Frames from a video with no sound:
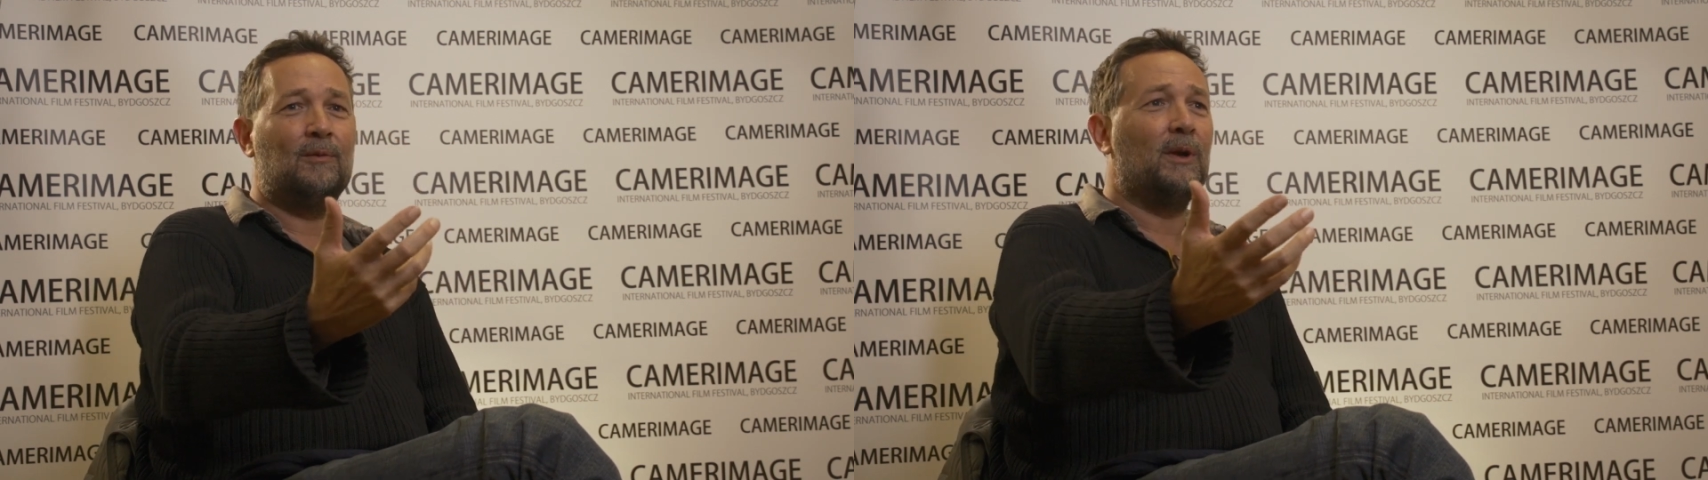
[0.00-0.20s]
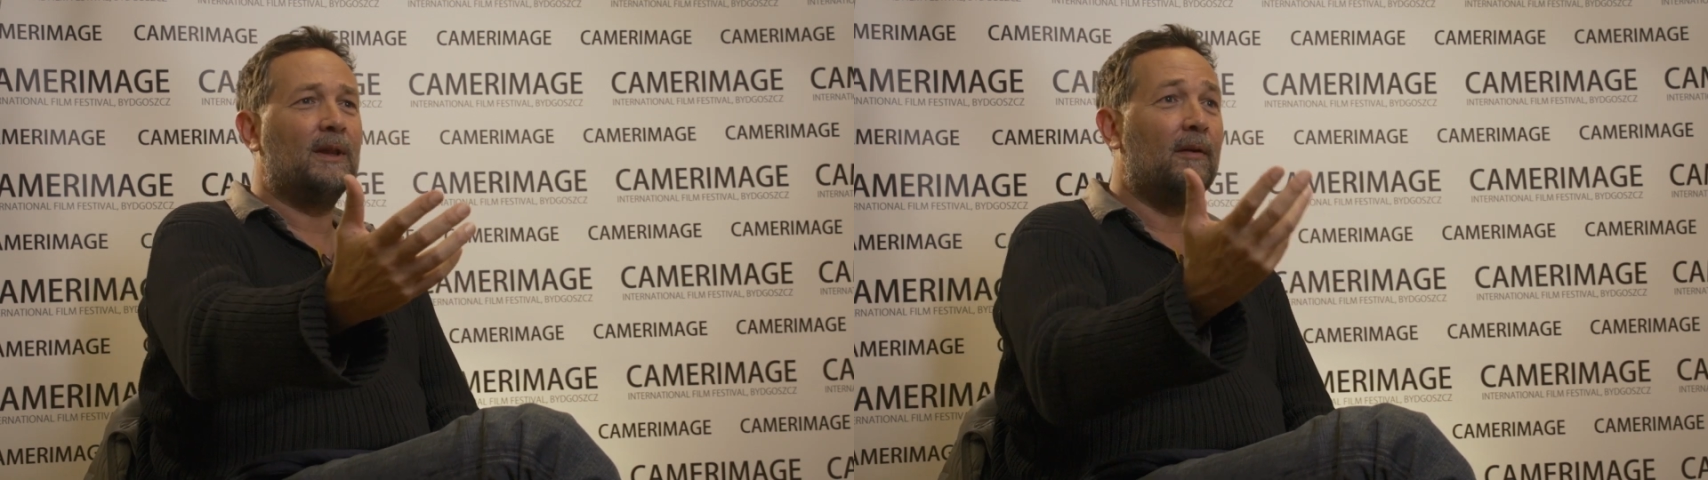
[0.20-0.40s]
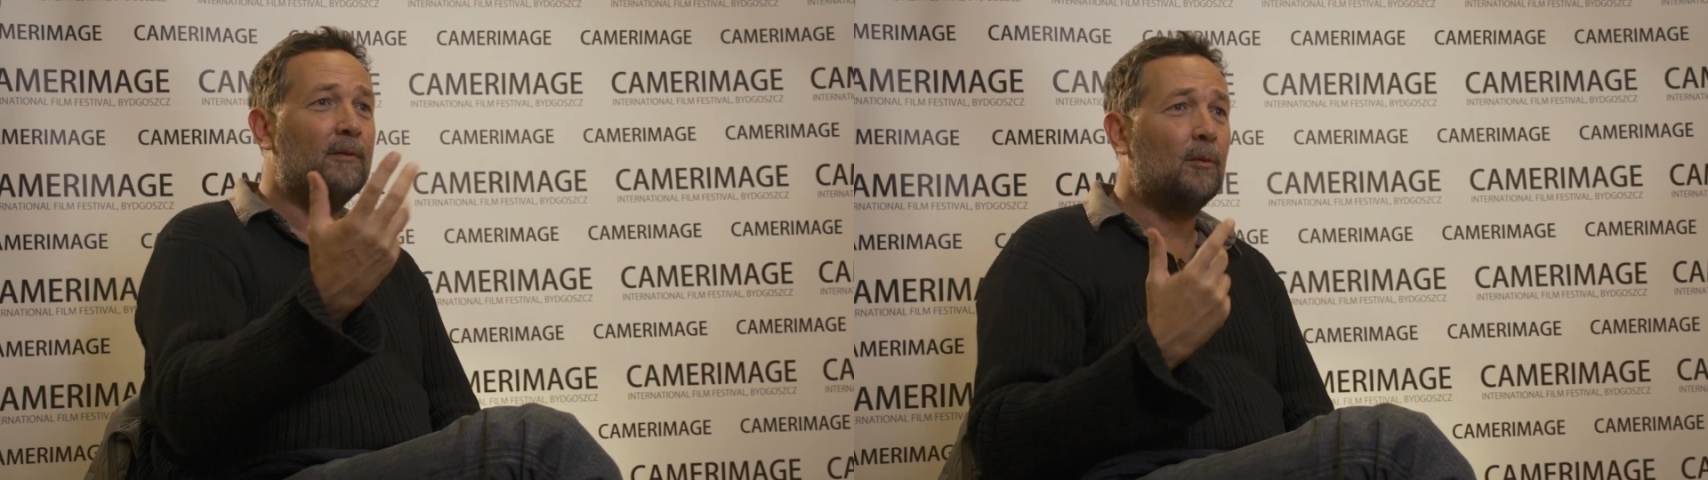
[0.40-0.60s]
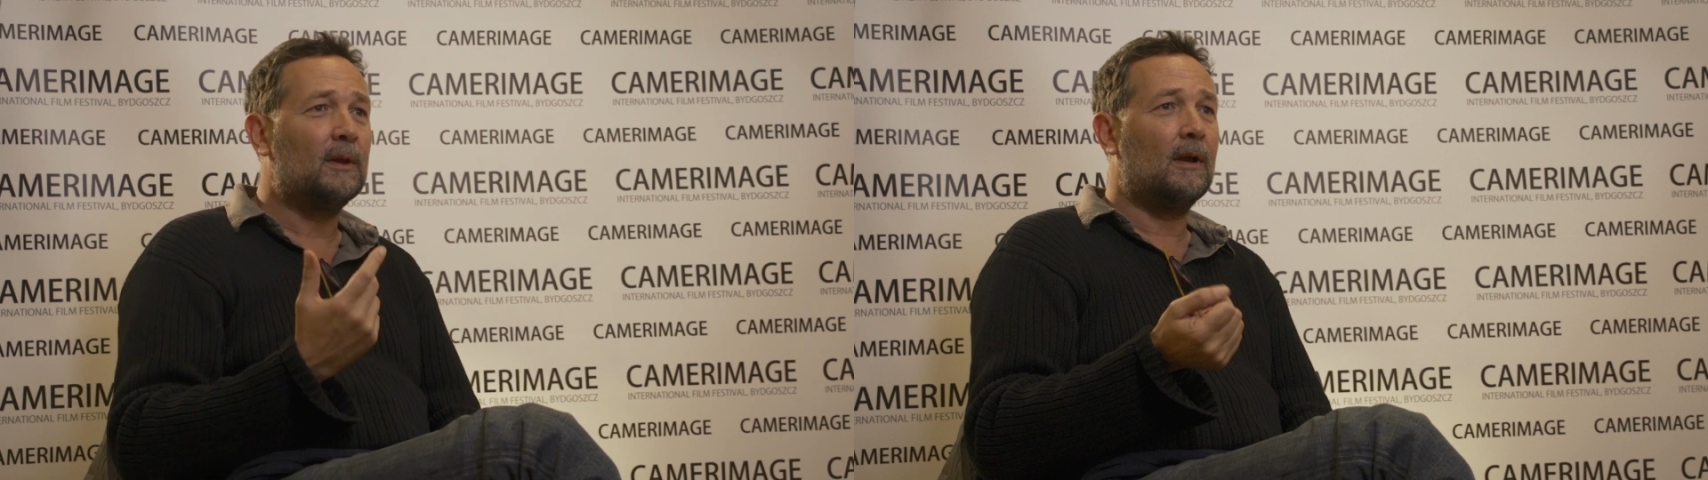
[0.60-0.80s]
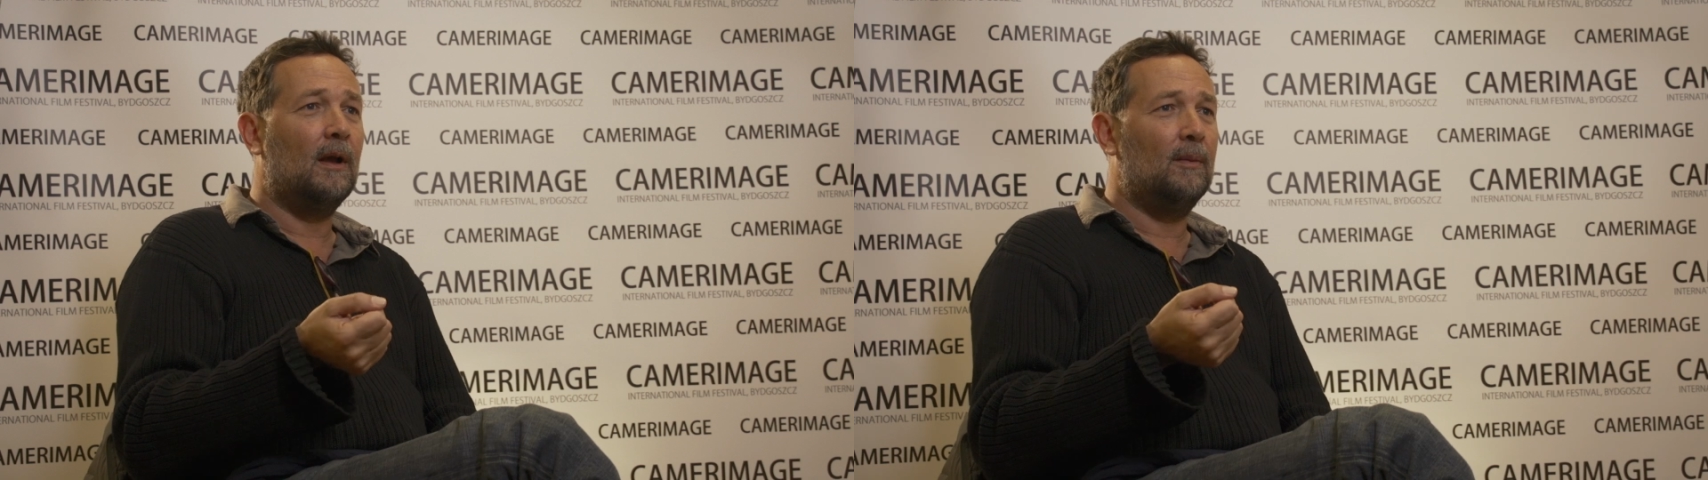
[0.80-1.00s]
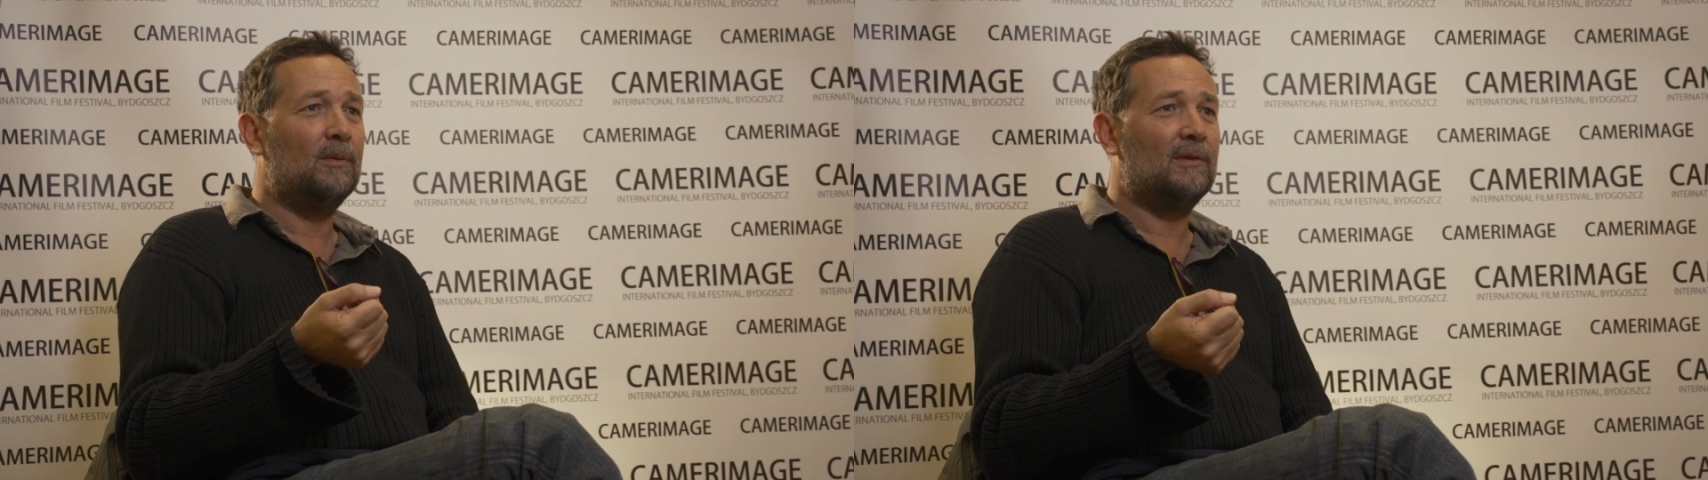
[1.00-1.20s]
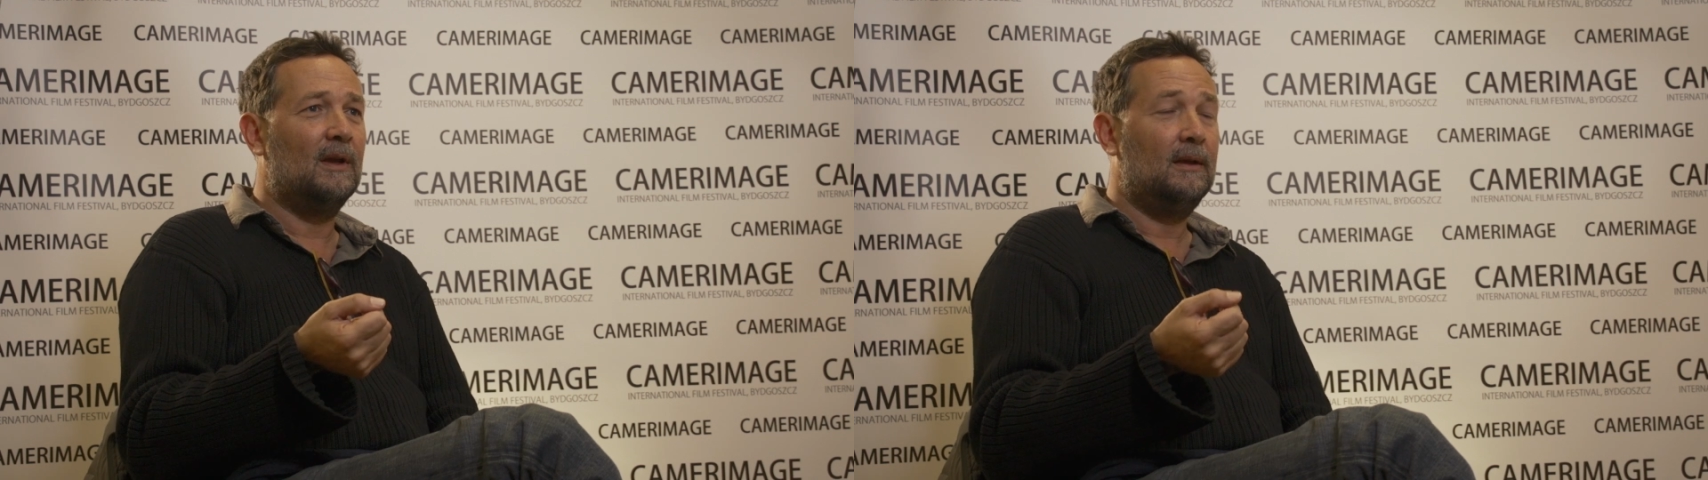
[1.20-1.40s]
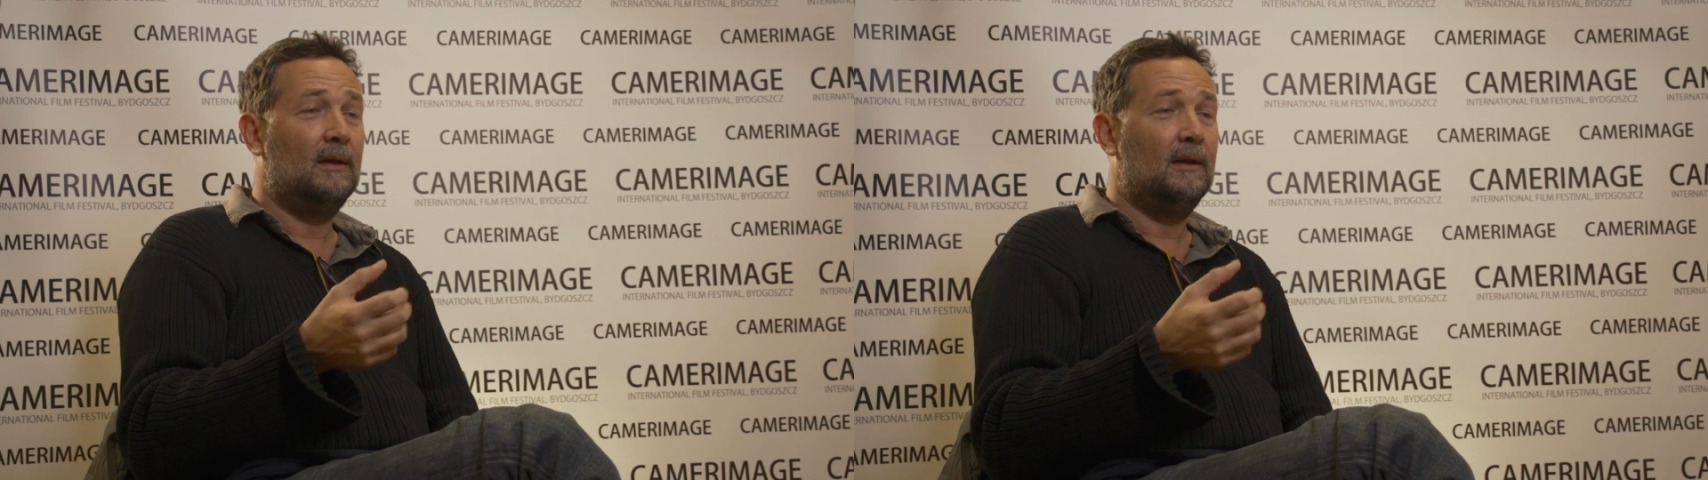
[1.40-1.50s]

when everyone comes